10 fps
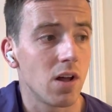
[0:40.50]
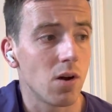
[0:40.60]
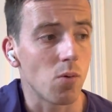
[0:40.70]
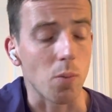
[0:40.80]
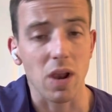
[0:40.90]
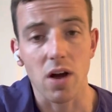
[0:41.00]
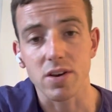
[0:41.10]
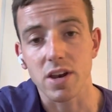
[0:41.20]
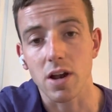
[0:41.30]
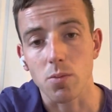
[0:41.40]
when we're
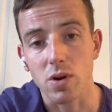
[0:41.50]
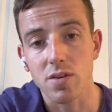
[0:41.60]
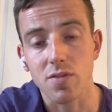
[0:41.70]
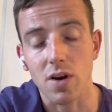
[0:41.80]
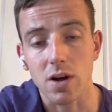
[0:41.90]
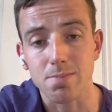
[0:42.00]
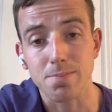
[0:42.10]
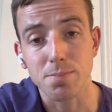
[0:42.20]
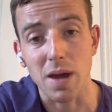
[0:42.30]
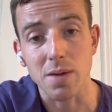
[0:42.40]
lining up with
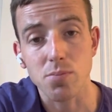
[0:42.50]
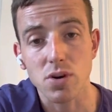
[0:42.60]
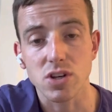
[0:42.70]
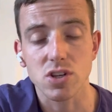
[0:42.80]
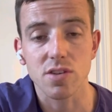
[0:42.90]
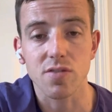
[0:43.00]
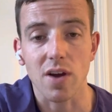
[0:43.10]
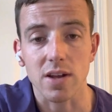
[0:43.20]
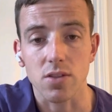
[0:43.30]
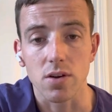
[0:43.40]
Bay Bridge, and the
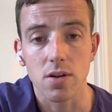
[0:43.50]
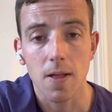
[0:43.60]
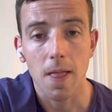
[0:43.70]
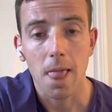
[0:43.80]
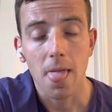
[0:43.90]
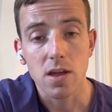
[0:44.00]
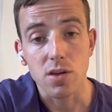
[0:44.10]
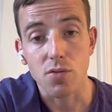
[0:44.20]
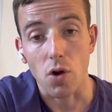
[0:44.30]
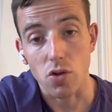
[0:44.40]
fact that
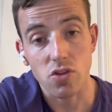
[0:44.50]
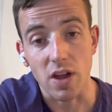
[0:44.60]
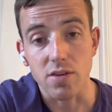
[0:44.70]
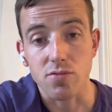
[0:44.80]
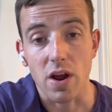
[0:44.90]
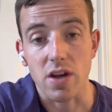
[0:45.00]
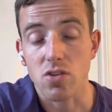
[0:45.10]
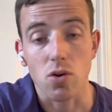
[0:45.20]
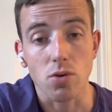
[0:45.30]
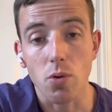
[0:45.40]
you've got State of Rest,
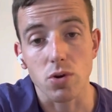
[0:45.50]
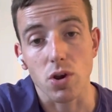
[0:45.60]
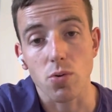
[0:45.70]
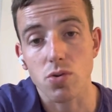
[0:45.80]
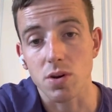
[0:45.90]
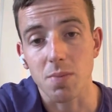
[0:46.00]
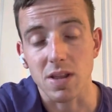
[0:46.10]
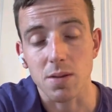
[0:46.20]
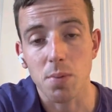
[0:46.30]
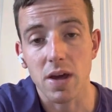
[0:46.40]
who no one knew was going to make
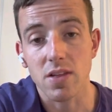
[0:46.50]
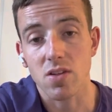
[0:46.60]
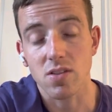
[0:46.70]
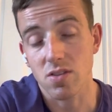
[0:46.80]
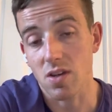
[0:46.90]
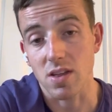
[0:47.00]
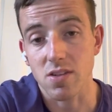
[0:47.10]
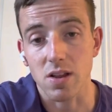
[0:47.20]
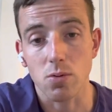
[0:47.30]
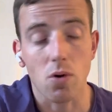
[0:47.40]
the pace
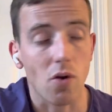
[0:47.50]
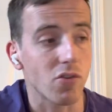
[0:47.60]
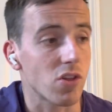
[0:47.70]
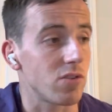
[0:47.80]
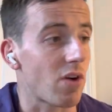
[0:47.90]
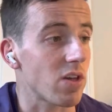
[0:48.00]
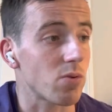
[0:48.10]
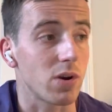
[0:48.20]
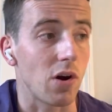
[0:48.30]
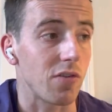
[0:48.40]
until obviously the race
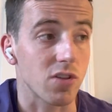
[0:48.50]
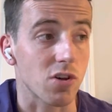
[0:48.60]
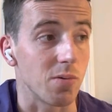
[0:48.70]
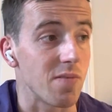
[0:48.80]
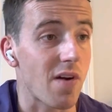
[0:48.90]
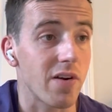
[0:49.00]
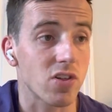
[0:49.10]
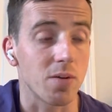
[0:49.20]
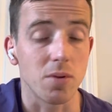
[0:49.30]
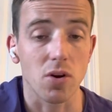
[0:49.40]
went off. It's going to be very
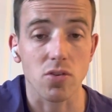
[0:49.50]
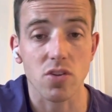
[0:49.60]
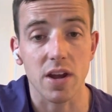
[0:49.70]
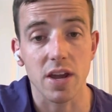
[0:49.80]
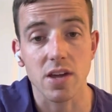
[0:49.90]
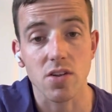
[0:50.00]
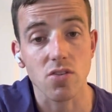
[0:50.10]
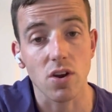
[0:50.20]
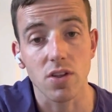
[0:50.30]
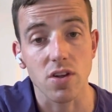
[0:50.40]
similar on Saturday because
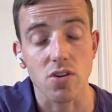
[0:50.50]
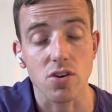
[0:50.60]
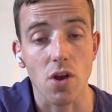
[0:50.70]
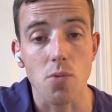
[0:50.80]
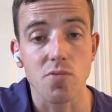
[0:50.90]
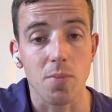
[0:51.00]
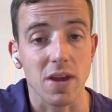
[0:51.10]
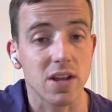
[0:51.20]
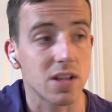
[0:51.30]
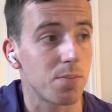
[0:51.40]
none of these are known for
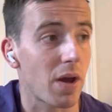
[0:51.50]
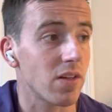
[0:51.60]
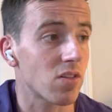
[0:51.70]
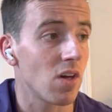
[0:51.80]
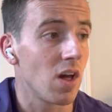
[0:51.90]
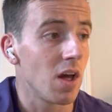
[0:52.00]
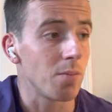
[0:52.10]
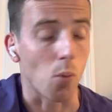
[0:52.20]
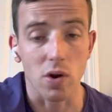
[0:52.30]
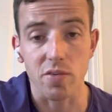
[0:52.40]
making the pace,
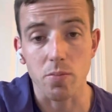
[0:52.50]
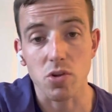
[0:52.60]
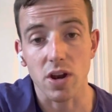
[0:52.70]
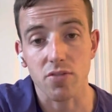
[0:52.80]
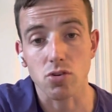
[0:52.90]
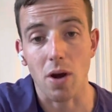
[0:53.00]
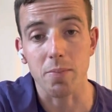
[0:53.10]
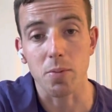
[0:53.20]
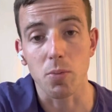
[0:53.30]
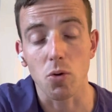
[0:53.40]
but one of them's going to have to grab
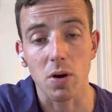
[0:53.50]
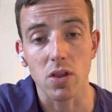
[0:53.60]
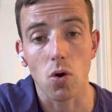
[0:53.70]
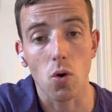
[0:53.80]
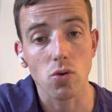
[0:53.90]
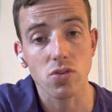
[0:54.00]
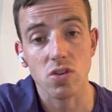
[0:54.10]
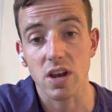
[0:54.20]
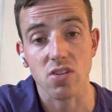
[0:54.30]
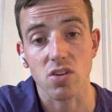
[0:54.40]
the bull by the horns.
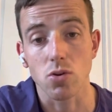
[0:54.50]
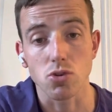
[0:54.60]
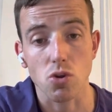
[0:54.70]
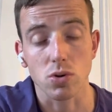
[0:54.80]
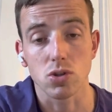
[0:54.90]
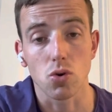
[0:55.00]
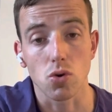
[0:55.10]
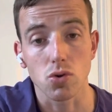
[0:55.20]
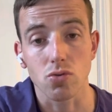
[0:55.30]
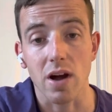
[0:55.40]
Unless they all just want to
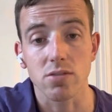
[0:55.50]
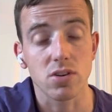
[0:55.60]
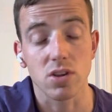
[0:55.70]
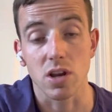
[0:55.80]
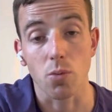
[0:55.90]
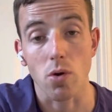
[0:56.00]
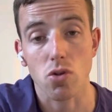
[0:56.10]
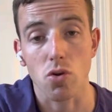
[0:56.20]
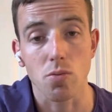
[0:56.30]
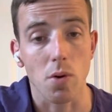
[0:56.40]
dawdle around, then it won't
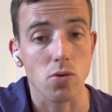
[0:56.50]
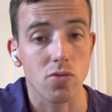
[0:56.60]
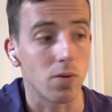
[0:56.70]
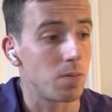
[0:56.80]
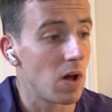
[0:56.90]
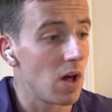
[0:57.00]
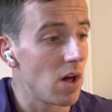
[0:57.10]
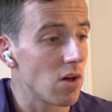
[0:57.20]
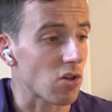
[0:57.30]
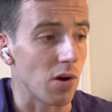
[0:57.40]
suit most of them.
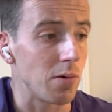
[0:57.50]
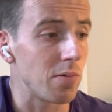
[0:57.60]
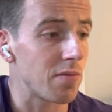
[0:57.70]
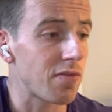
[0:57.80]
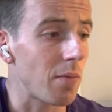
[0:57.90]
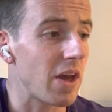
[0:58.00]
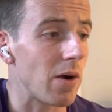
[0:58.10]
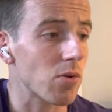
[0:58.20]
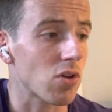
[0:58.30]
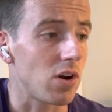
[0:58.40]
So from the
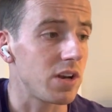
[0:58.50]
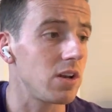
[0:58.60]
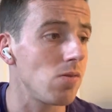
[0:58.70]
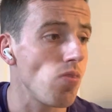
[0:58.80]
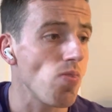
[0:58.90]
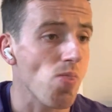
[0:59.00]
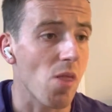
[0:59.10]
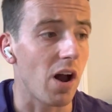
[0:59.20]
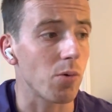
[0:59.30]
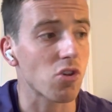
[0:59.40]
outside in,
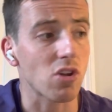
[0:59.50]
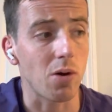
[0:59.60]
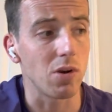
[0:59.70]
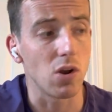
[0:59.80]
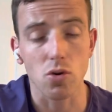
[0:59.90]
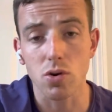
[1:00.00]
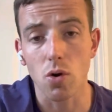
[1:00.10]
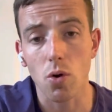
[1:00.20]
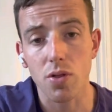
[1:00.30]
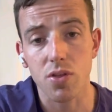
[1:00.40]
we'll start with Lord
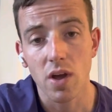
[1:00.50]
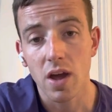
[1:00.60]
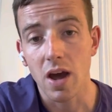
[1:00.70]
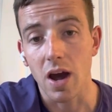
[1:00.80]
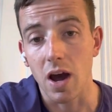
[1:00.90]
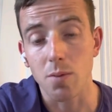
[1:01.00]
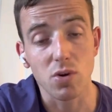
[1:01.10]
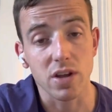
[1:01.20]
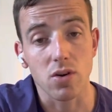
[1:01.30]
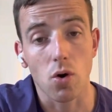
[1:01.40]
North,
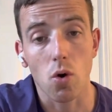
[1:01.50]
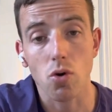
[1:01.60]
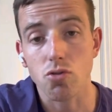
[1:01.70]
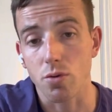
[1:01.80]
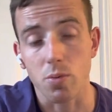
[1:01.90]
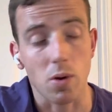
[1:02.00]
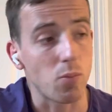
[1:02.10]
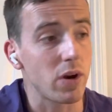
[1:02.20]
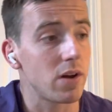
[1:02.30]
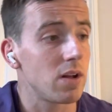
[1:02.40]
brilliant horse, Group 1
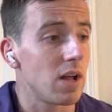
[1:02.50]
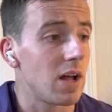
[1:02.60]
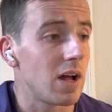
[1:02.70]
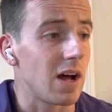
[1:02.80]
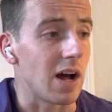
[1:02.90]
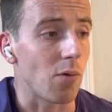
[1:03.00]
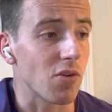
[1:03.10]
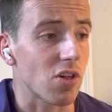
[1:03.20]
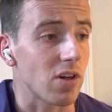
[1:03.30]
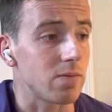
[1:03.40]
winner.
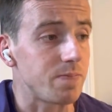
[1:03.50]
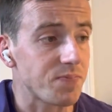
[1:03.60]
Obviously,